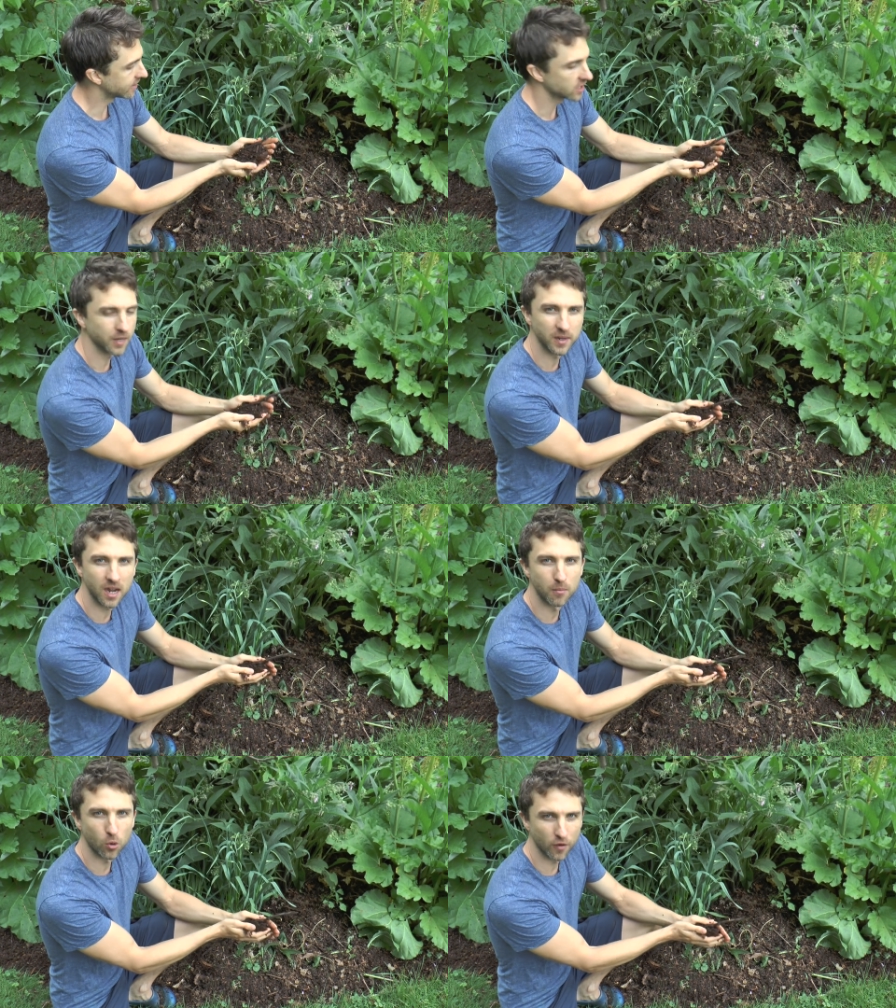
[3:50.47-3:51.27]
it's going to
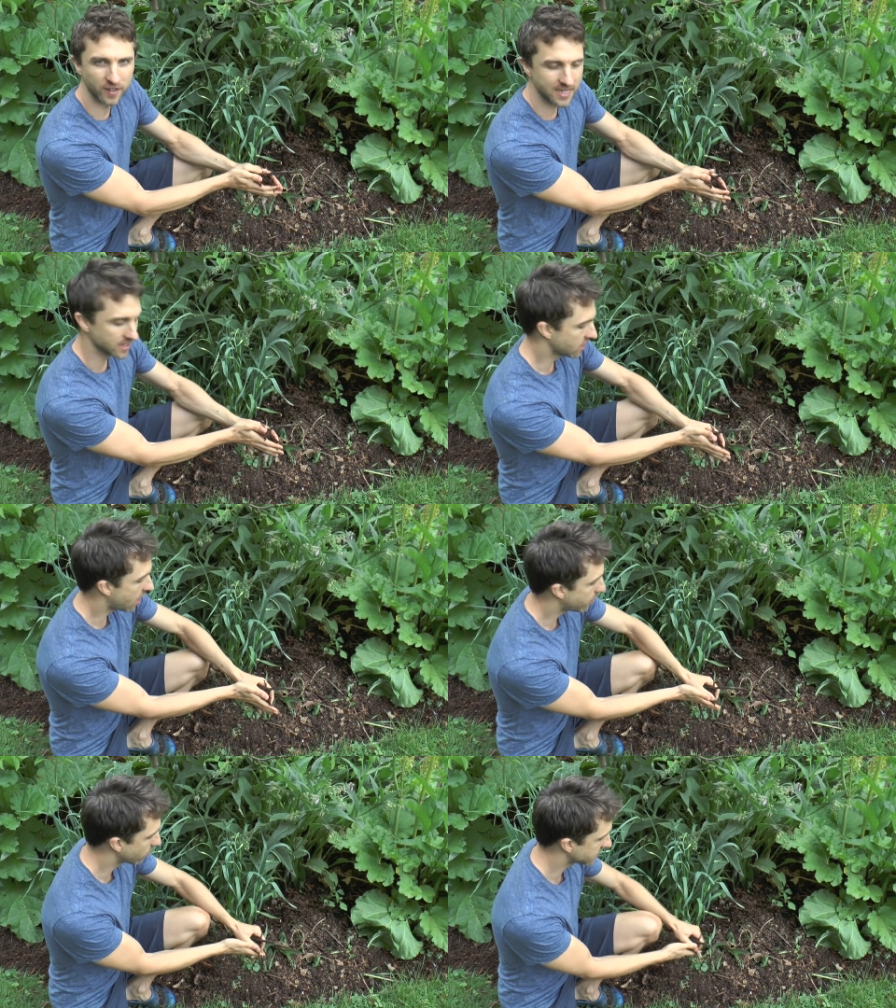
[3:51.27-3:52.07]
become more of a decent
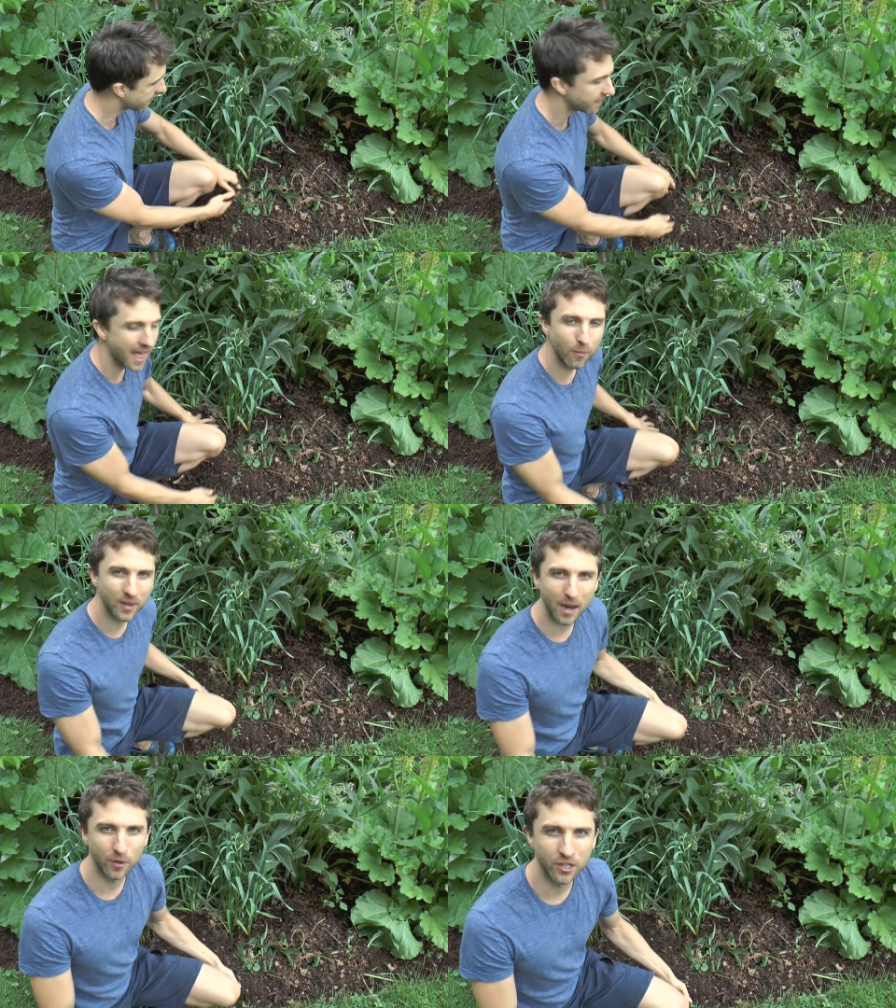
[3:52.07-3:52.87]
compost. And then
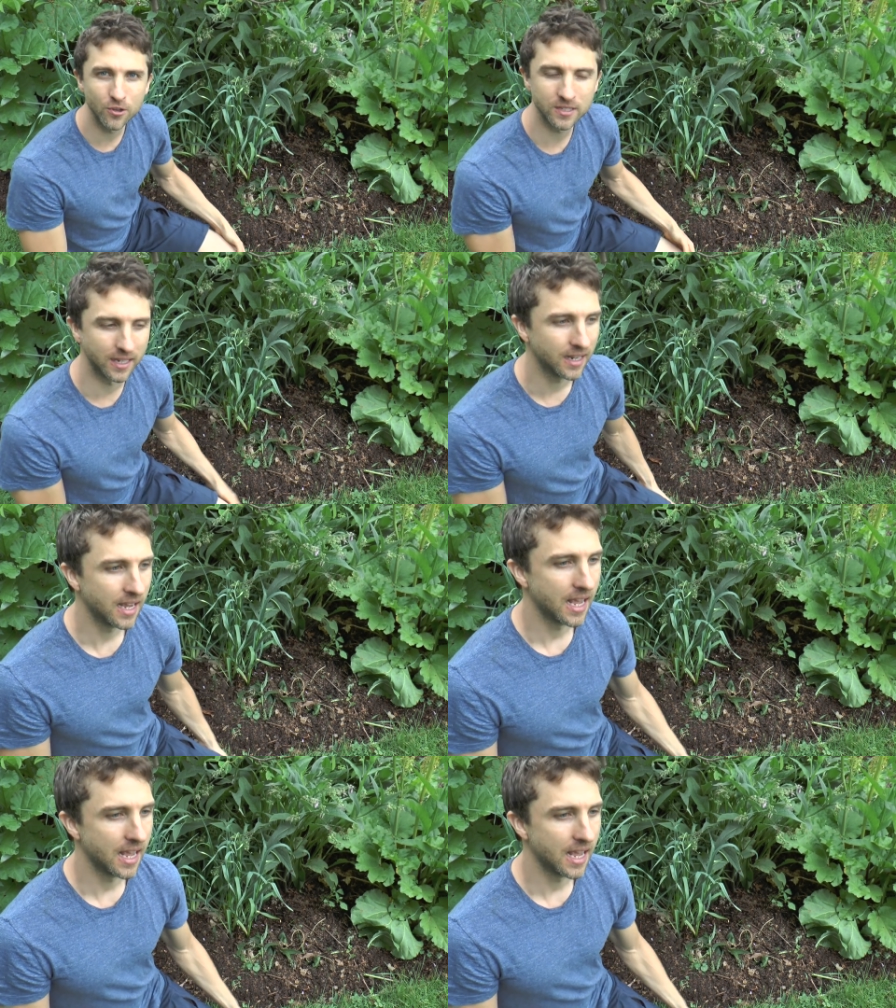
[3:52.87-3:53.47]
when I would use it